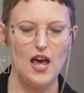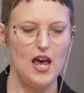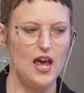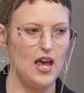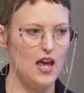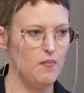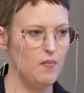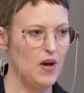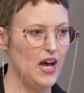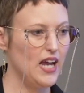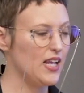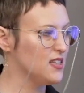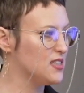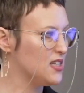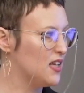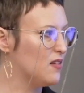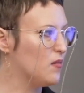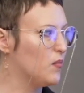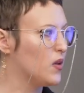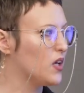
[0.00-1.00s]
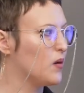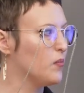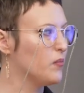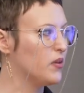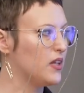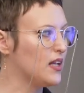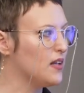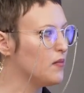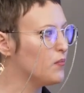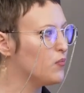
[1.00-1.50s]
I can send them the
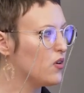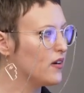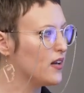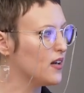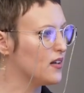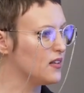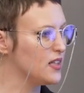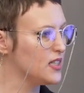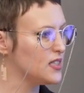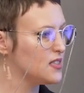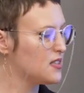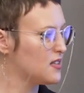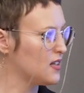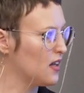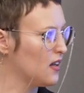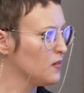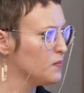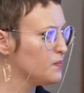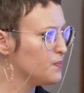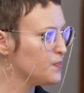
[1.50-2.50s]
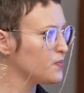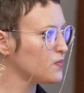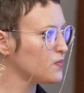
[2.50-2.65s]
complete product listing